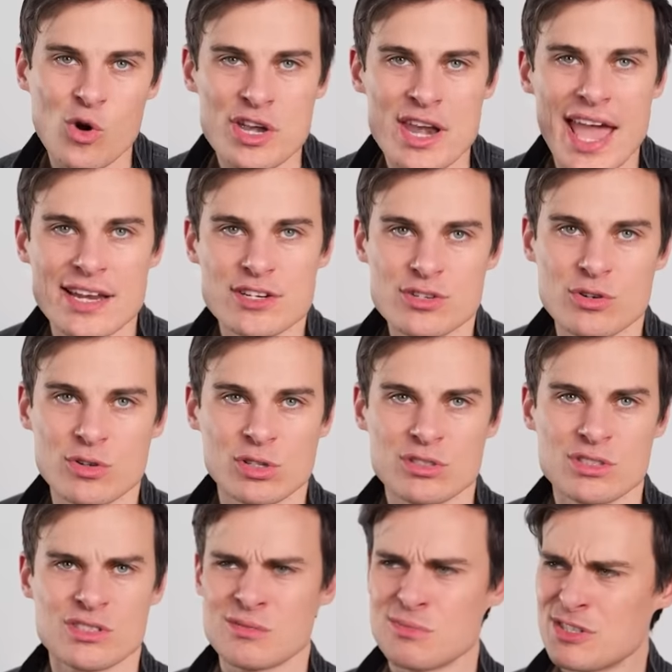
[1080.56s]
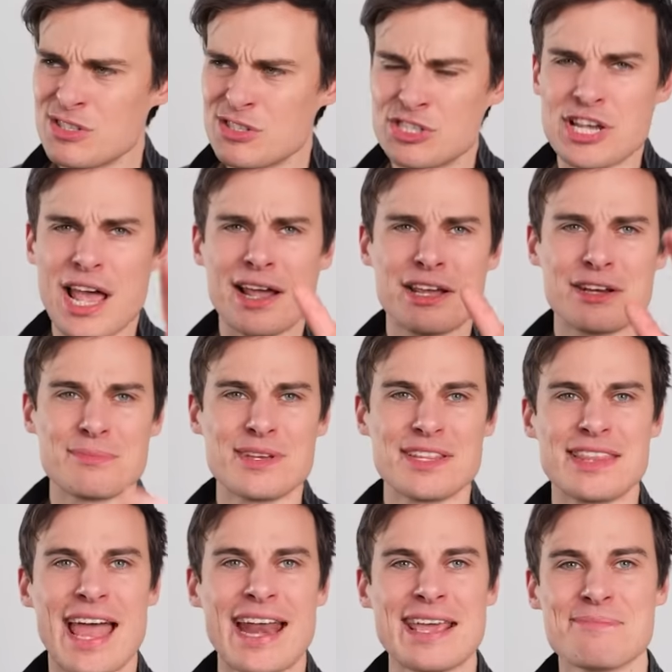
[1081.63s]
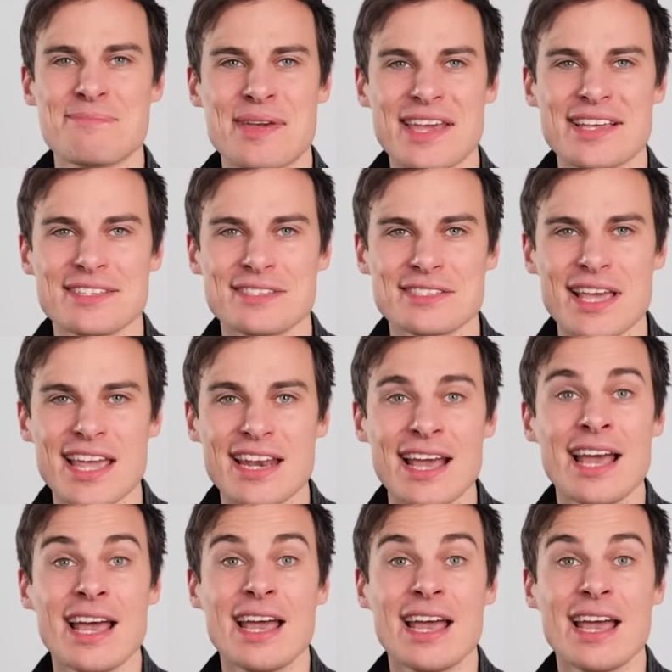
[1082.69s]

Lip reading: or National, and just chuck it amid that MP seat.